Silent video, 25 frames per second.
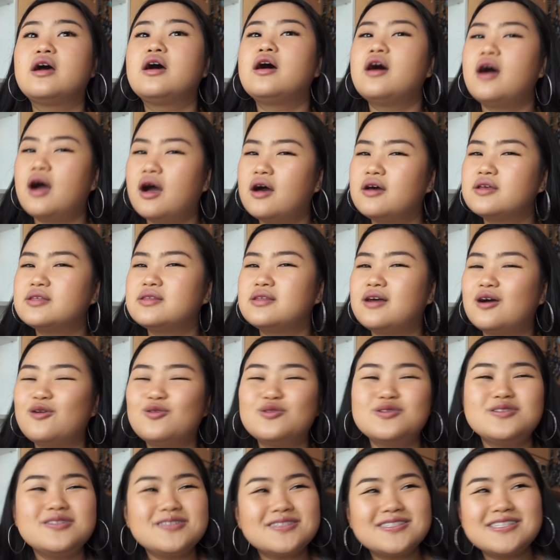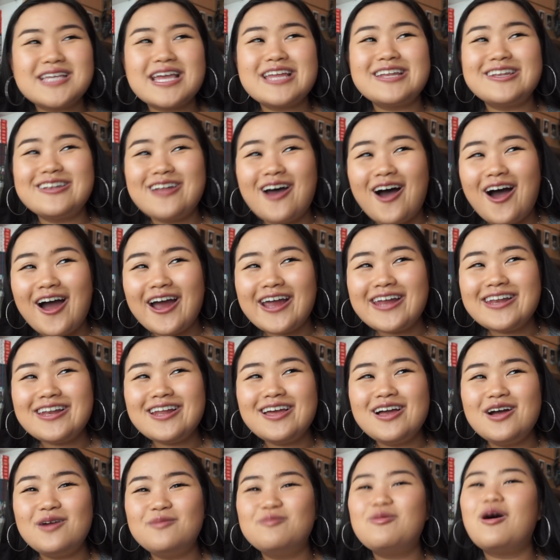I wouldn't say 9,
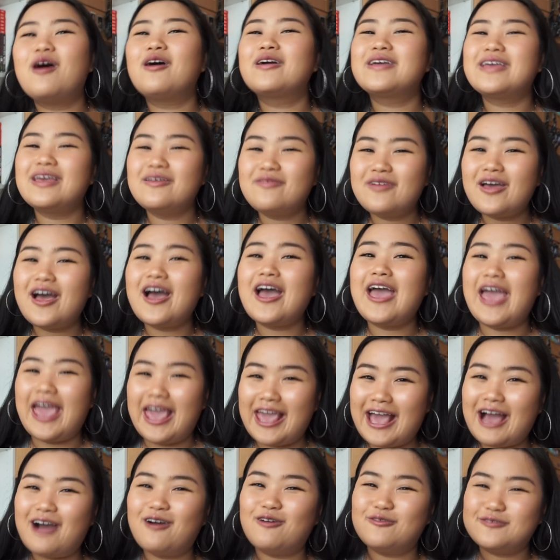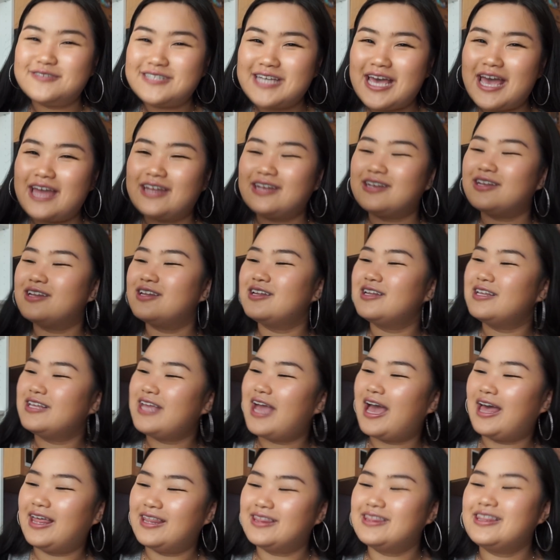but I'll give it an 8 out of 10.
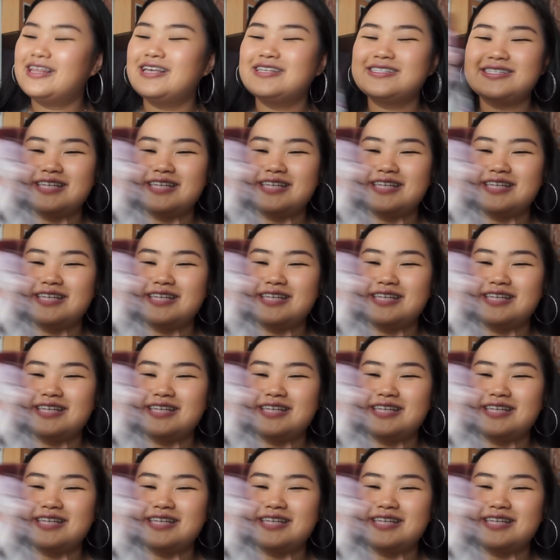Yeah, this